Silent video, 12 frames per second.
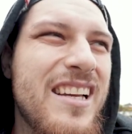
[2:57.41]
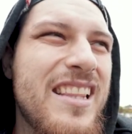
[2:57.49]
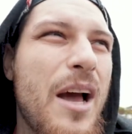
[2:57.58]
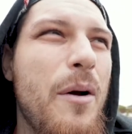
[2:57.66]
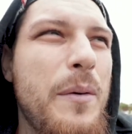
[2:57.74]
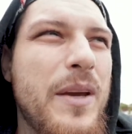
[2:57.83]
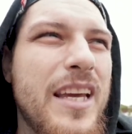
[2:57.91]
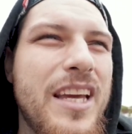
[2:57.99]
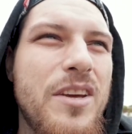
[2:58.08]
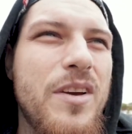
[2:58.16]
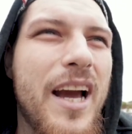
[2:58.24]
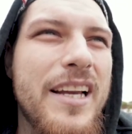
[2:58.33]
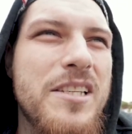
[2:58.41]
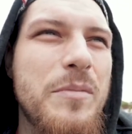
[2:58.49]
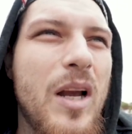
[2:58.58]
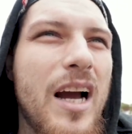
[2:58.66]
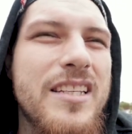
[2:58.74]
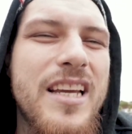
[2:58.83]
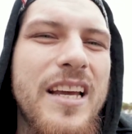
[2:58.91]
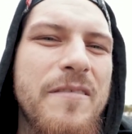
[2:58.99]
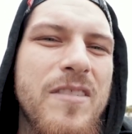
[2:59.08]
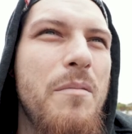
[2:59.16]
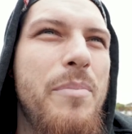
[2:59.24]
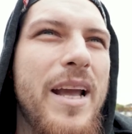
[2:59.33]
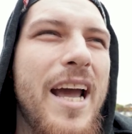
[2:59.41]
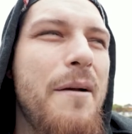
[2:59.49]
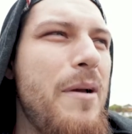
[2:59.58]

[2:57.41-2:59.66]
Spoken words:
That way we can get you guys some content. But yeah,